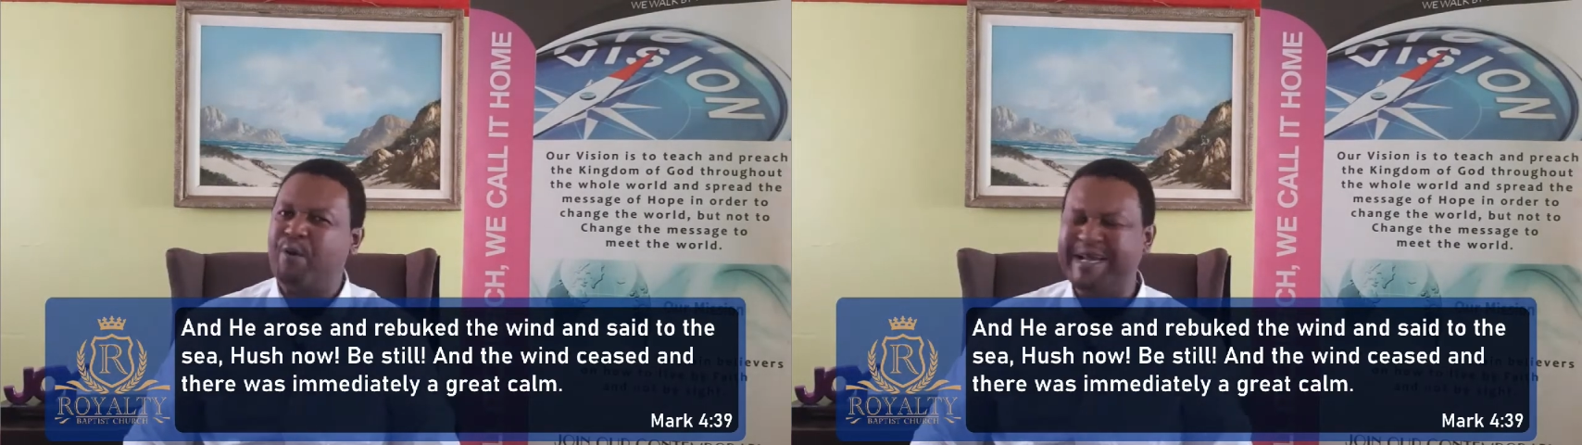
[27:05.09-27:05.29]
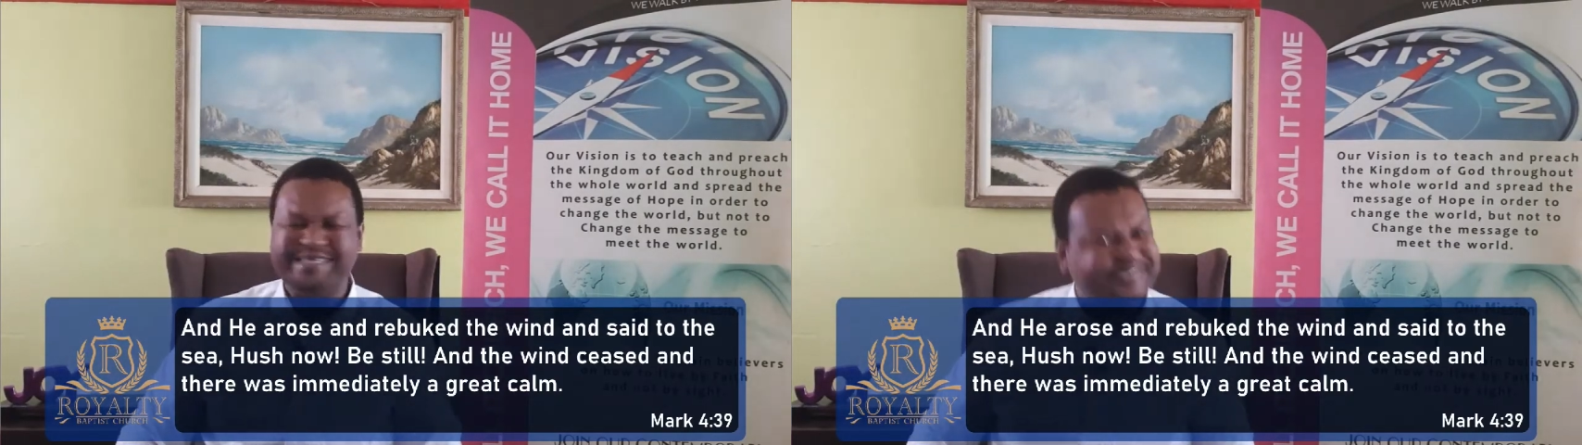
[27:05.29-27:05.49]

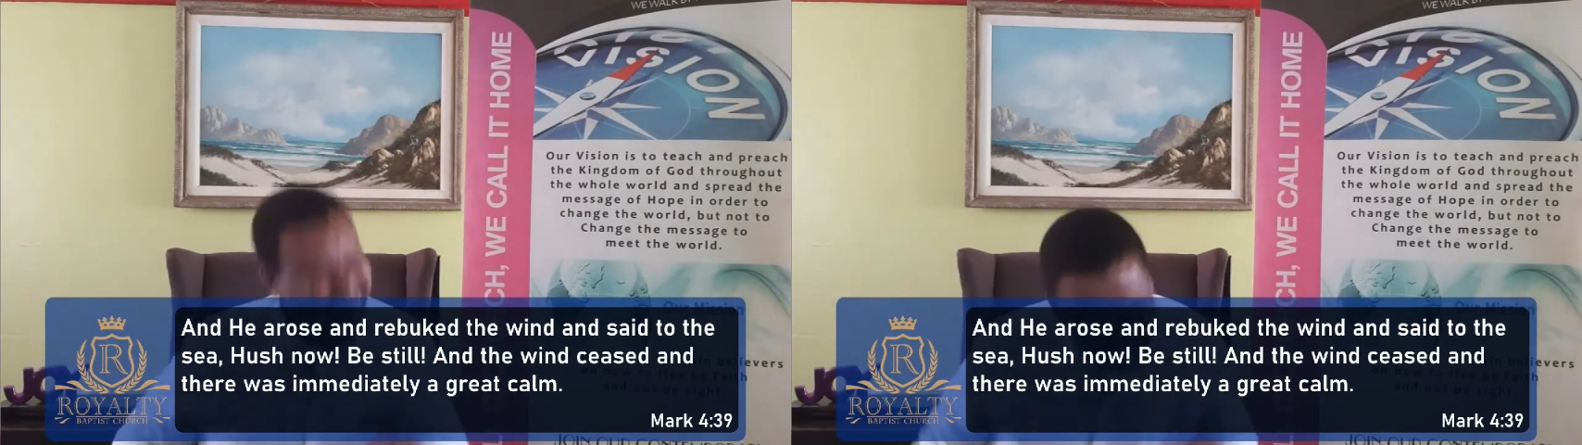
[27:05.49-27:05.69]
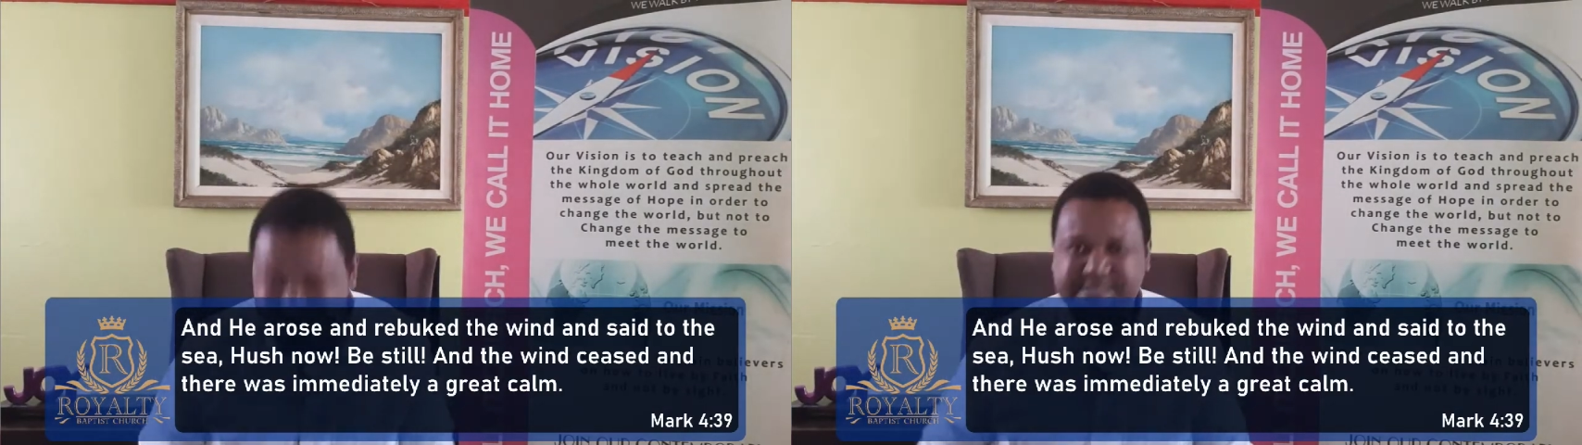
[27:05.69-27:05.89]
when
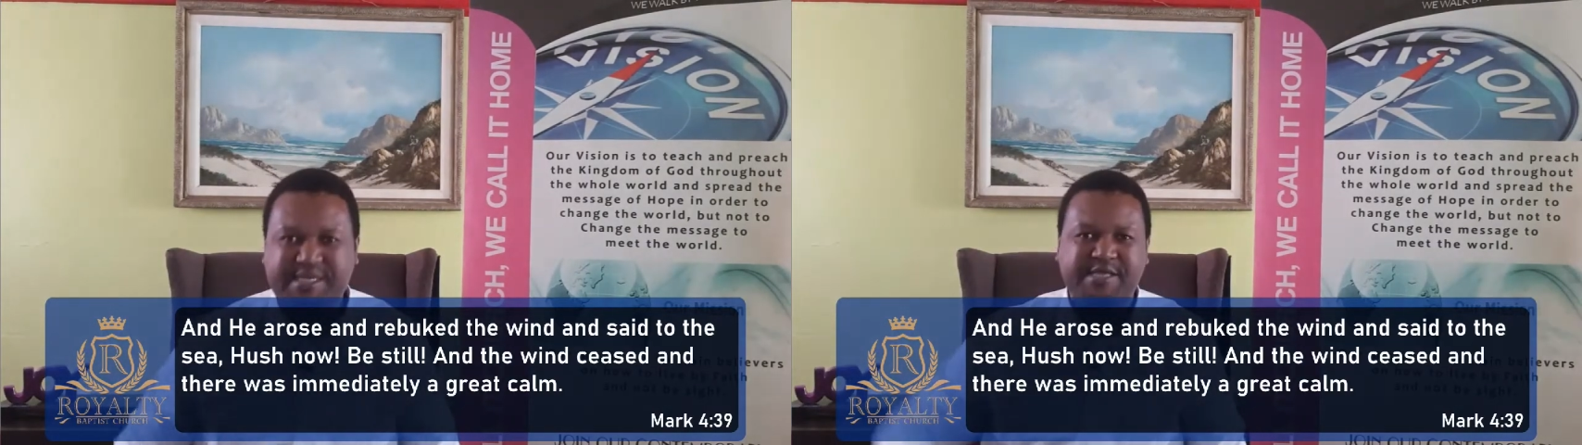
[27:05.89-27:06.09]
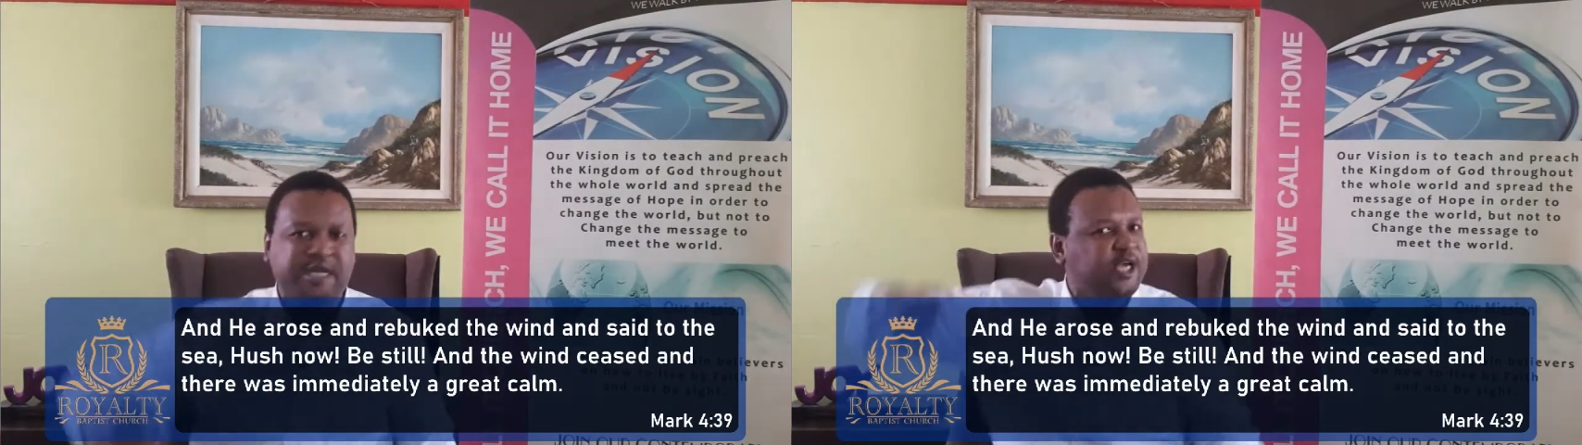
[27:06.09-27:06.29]

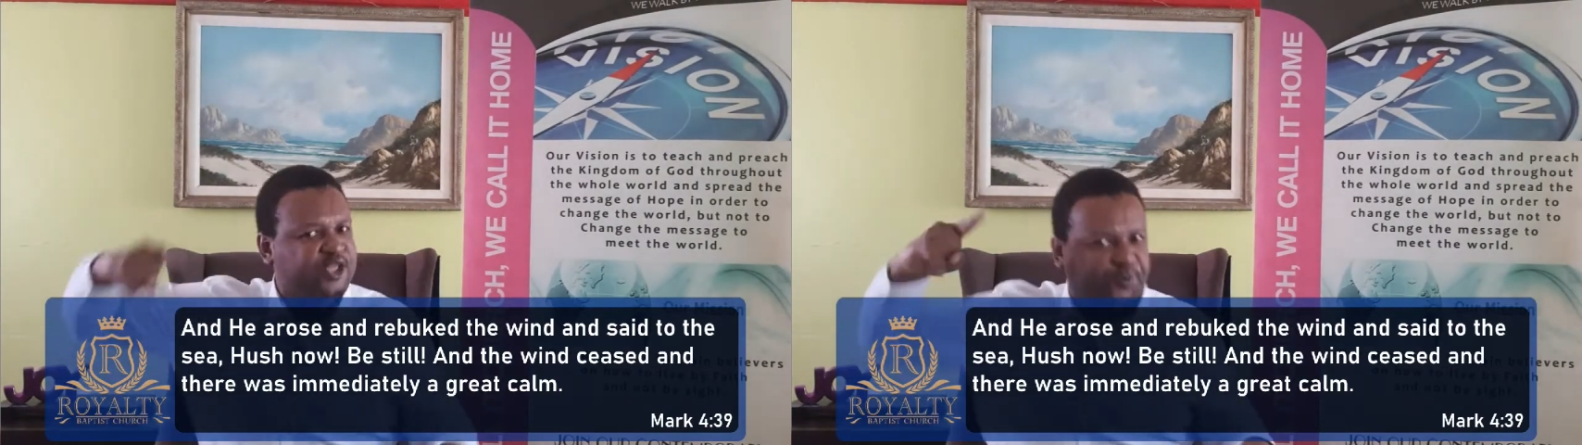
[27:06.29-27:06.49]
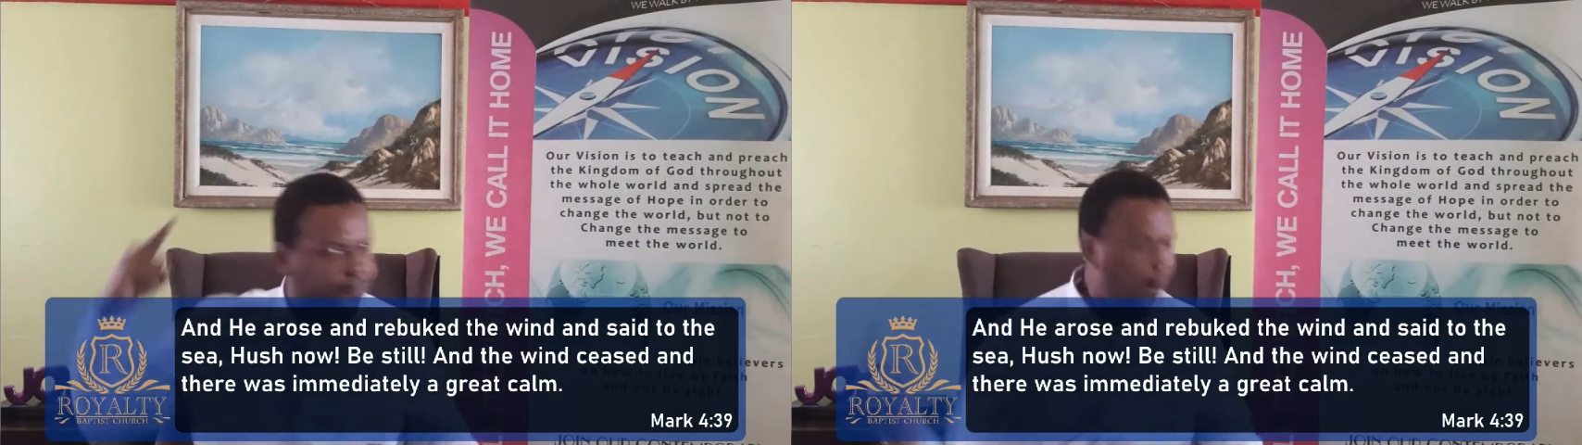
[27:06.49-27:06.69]
jesus
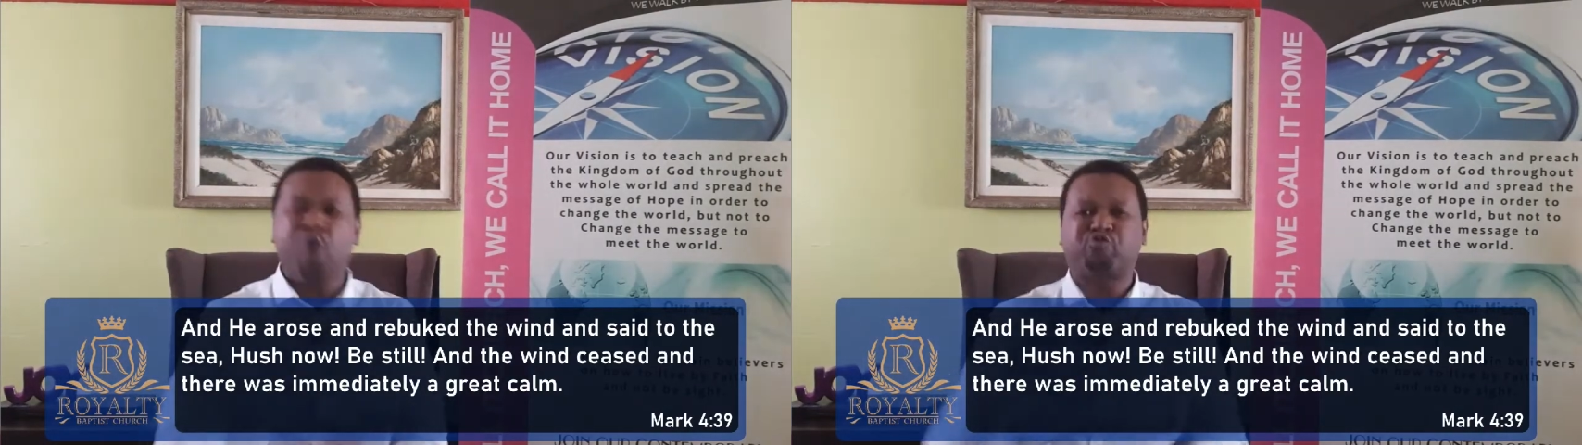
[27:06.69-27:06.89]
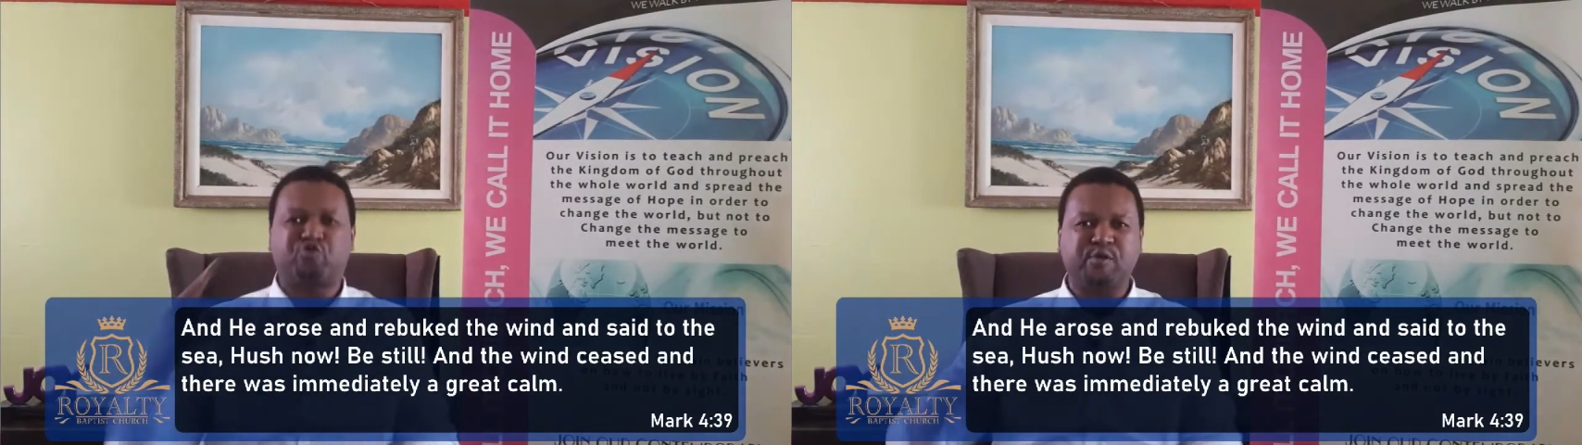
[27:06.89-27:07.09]

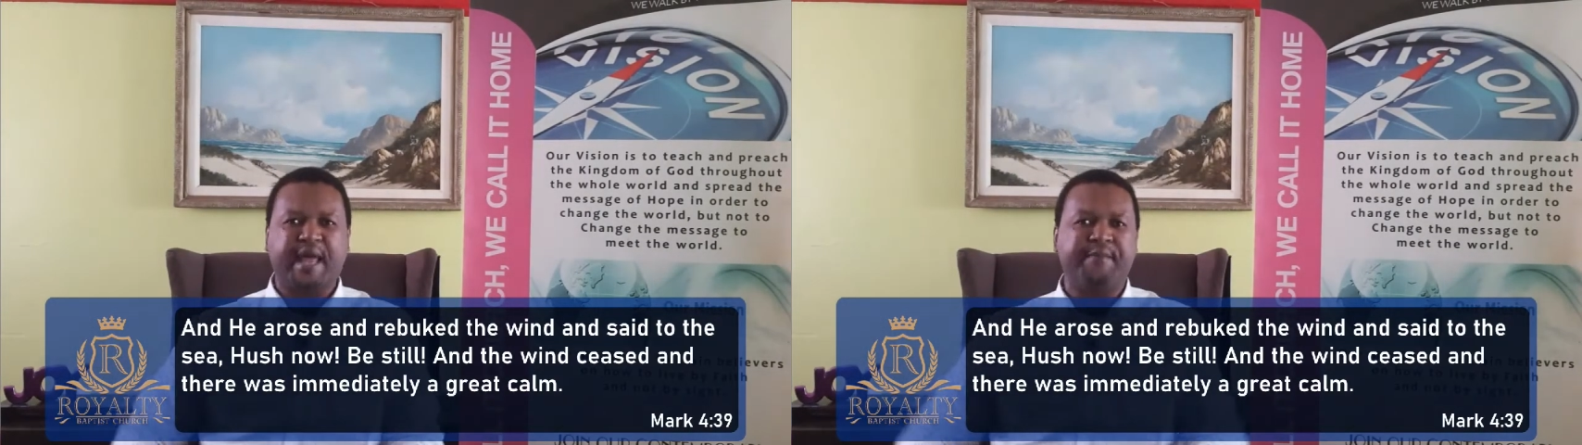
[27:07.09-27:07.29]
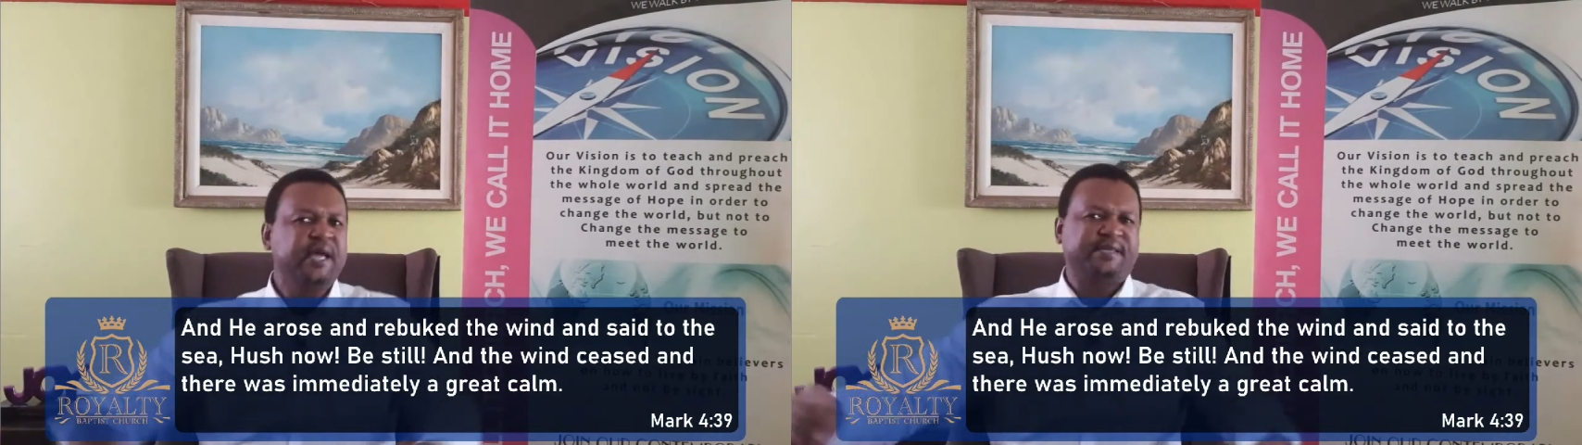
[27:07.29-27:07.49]
spoke to them